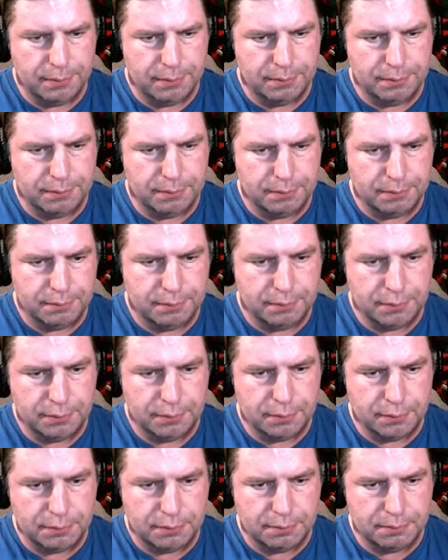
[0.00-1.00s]

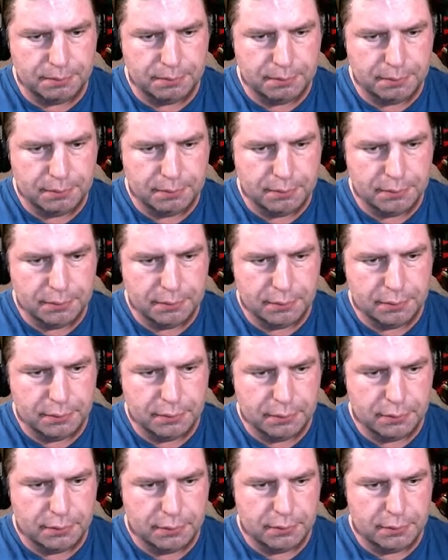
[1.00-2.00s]
(no one is talking)